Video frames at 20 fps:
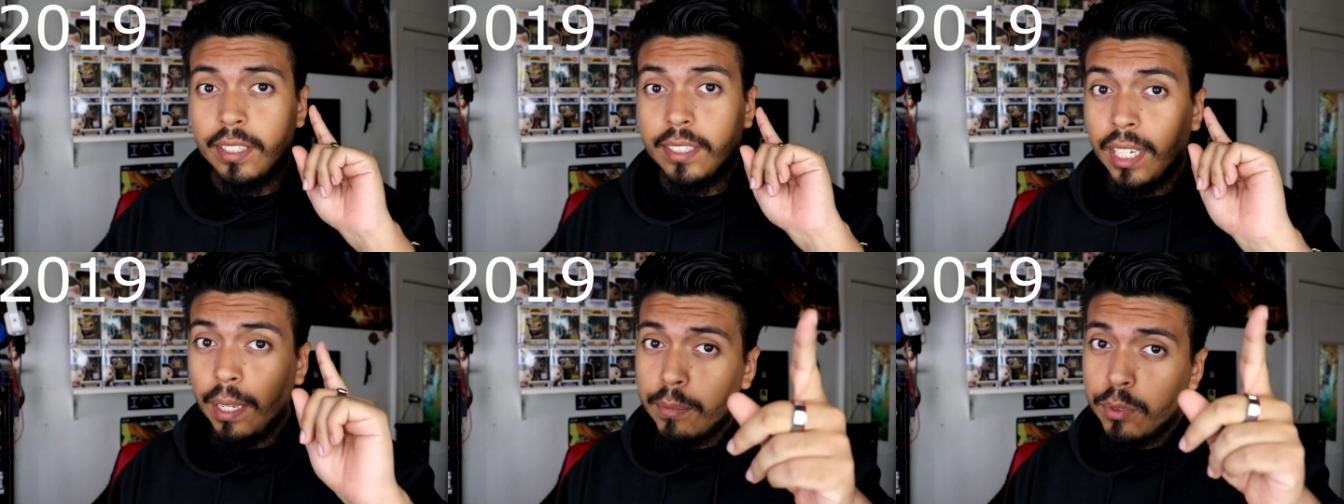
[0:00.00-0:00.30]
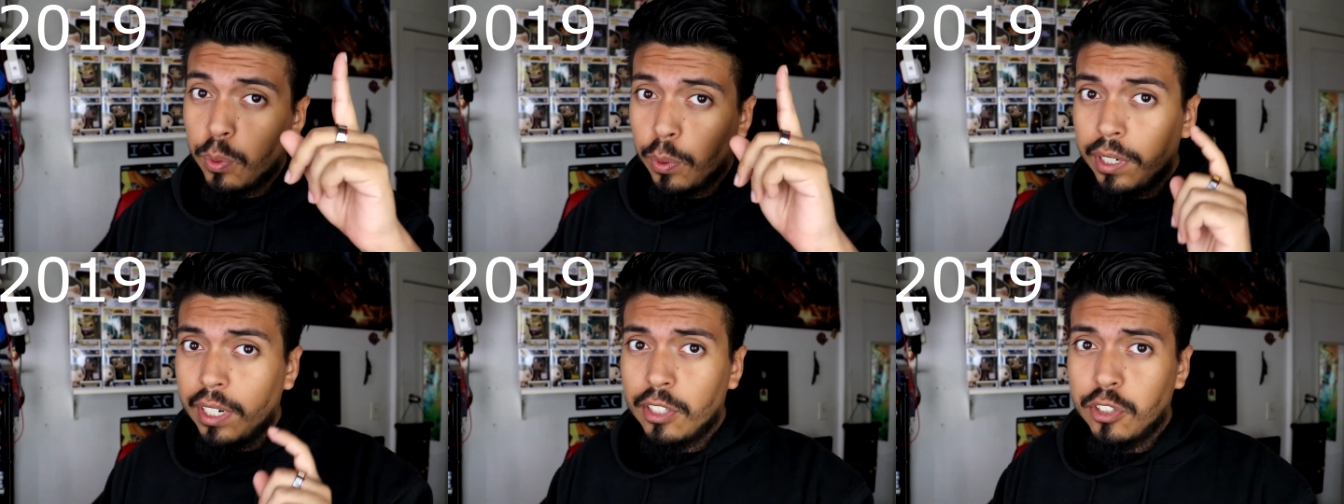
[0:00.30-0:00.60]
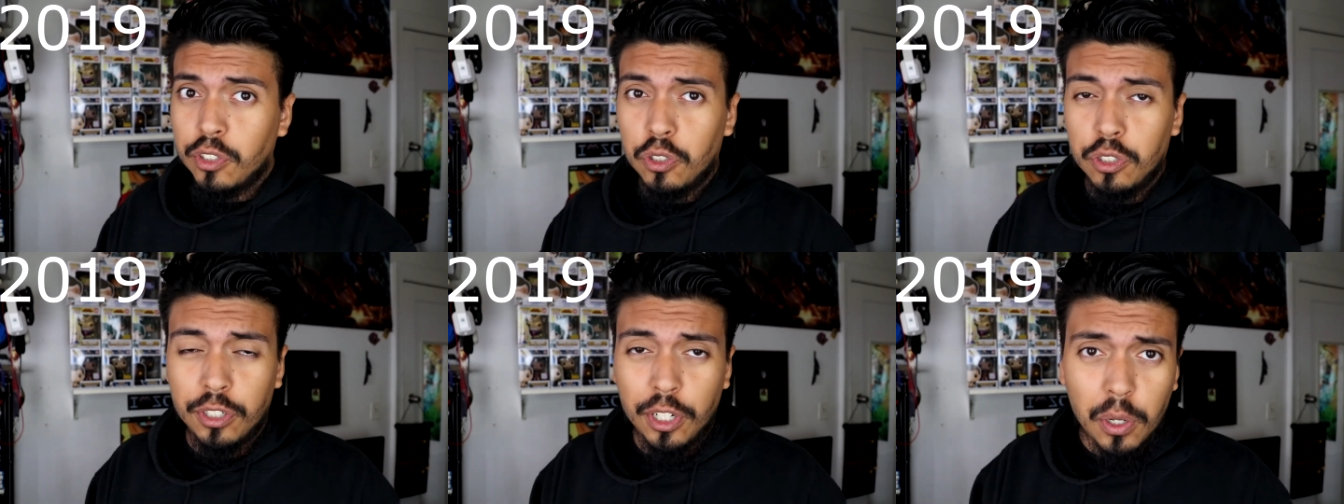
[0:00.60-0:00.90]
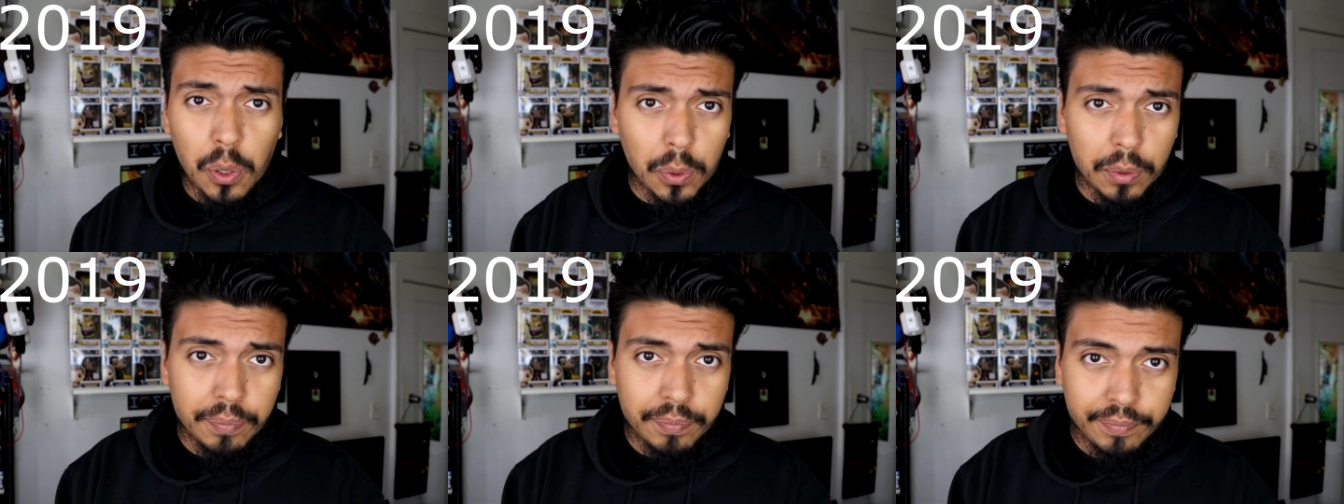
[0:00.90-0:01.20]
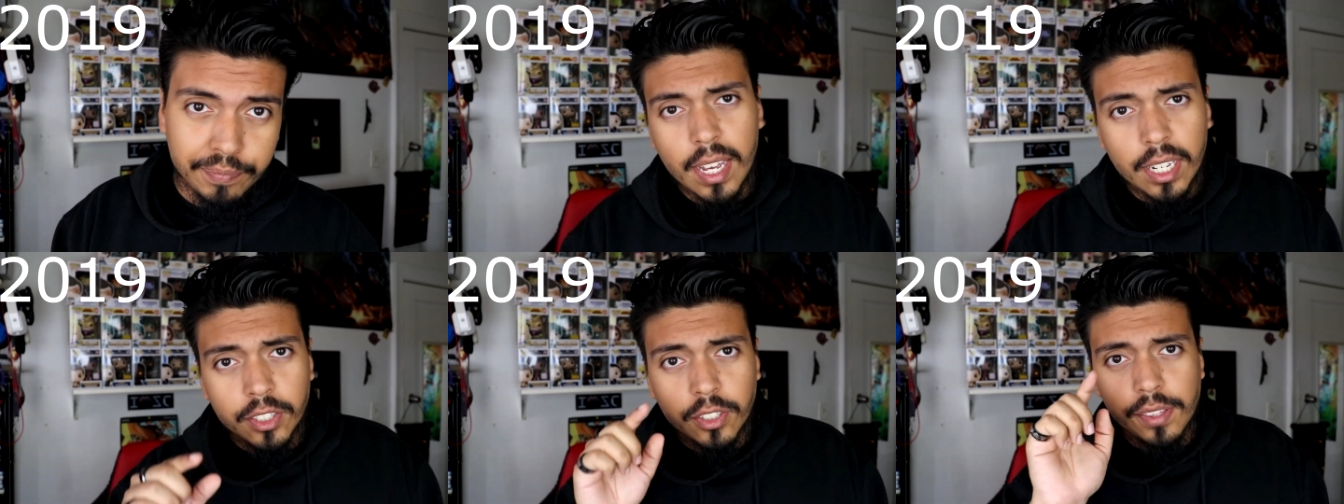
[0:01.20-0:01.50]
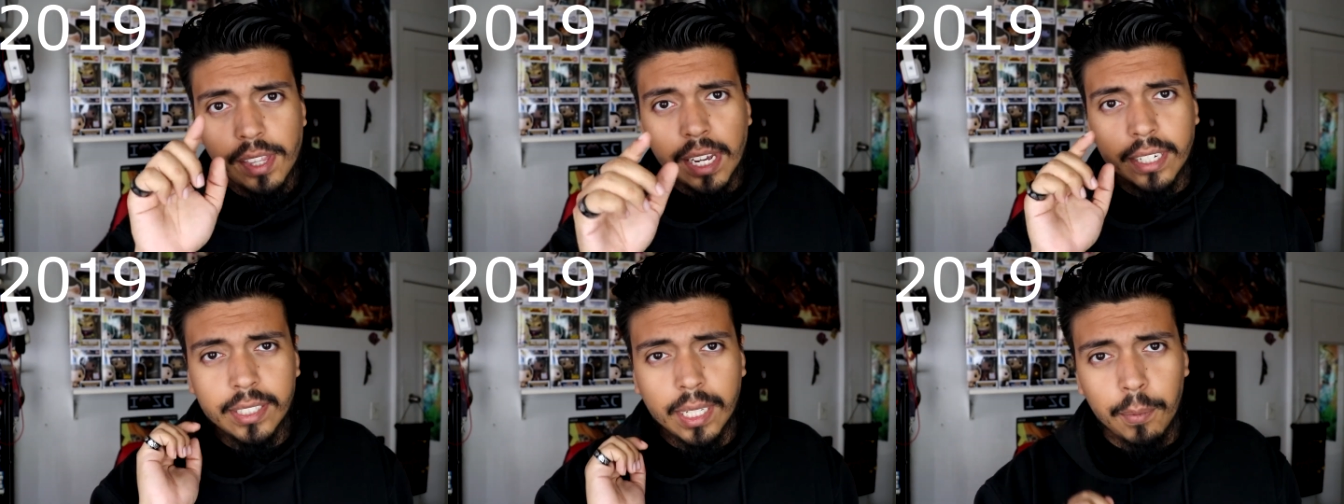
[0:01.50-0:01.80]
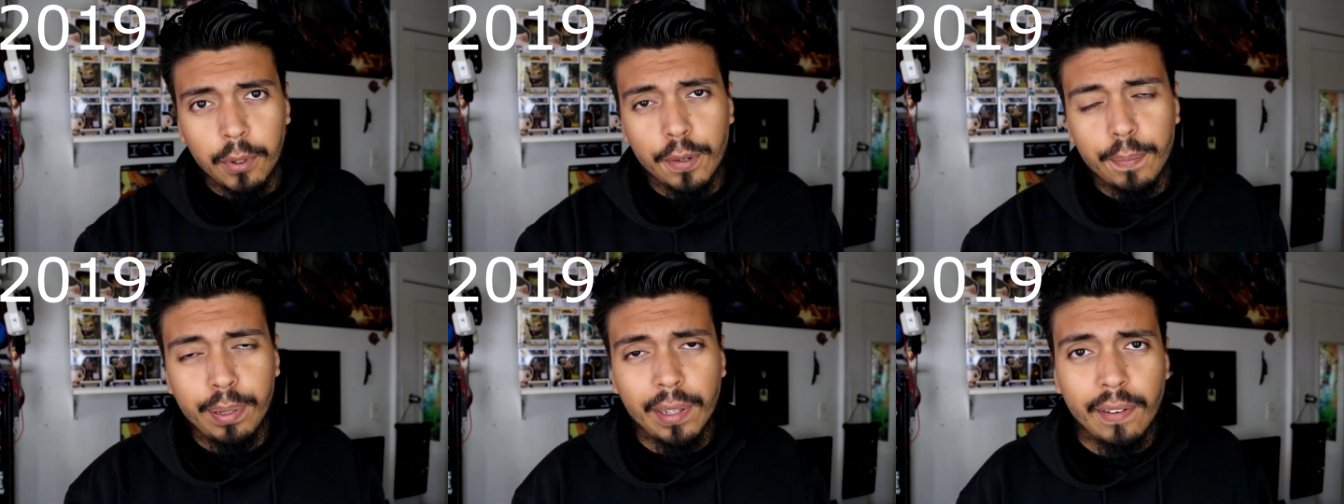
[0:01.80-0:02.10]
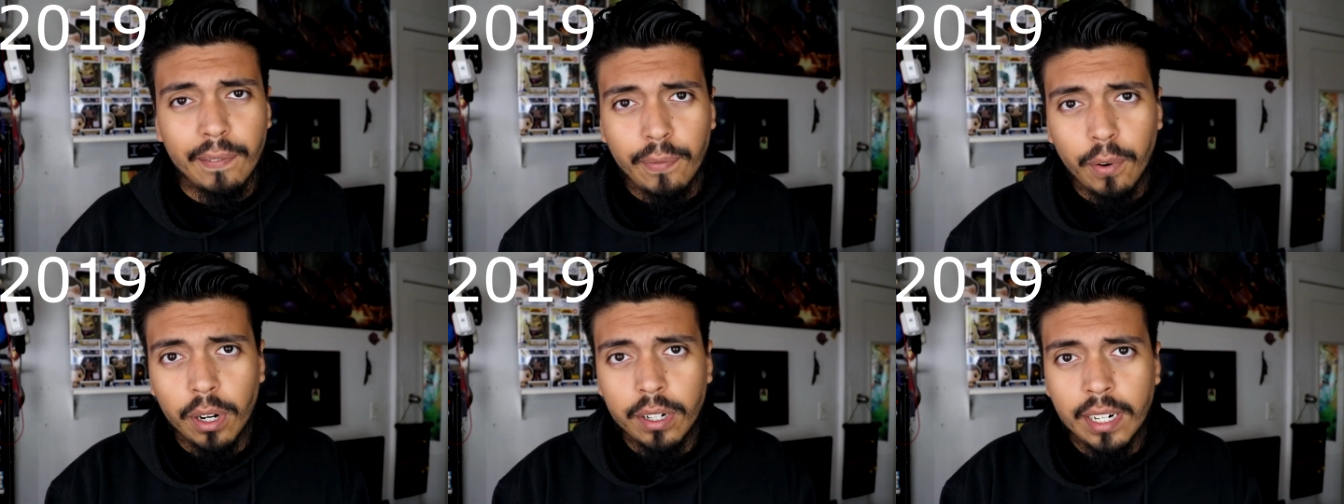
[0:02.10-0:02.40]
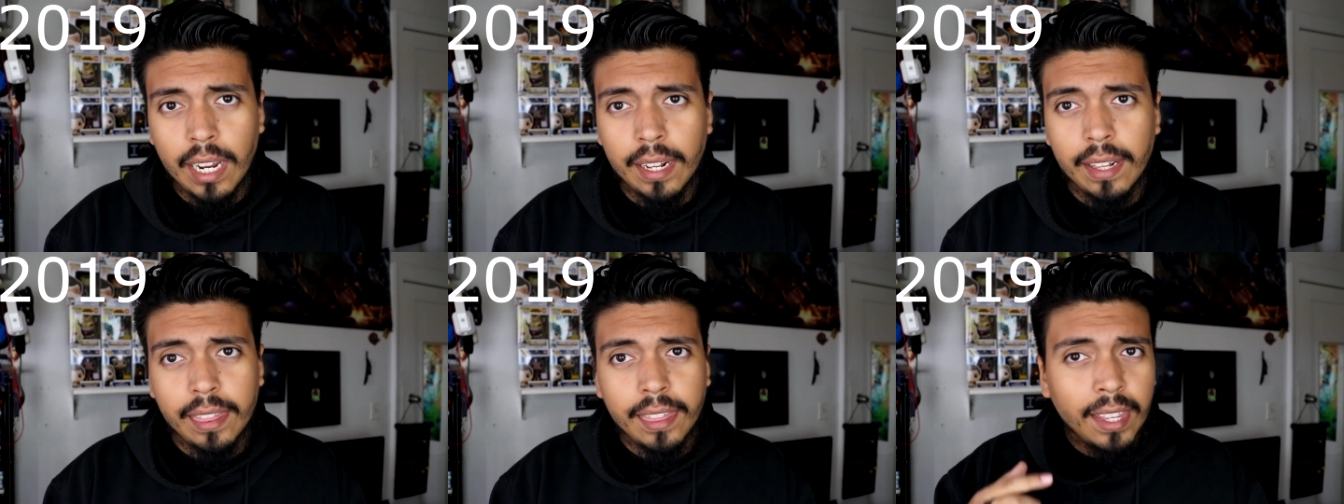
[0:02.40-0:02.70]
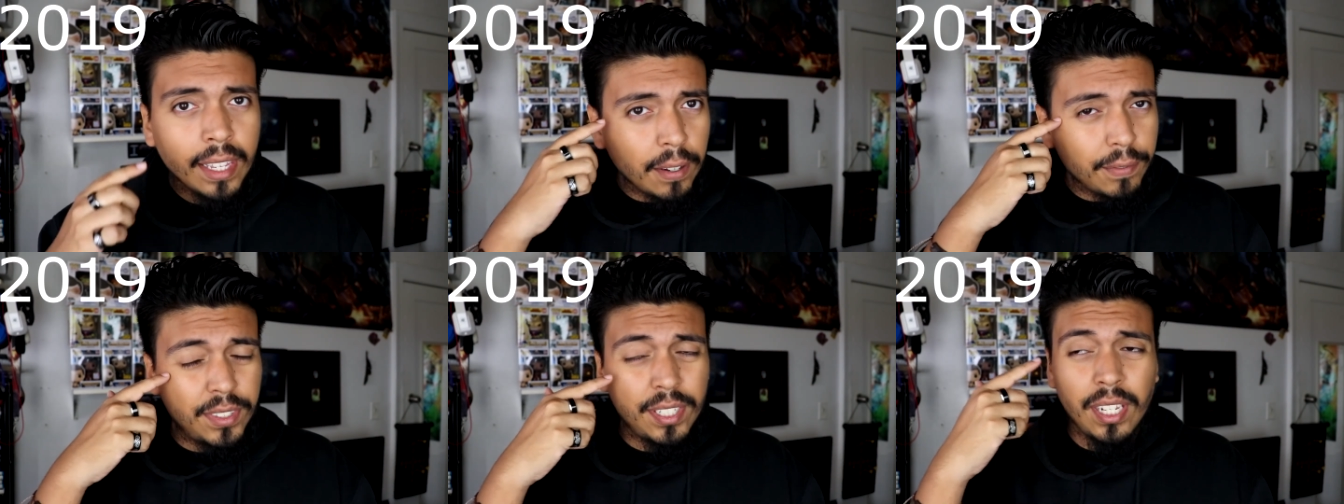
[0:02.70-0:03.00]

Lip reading: Tim Sweeney is your dude. So next time when you're playing Fortnite, think of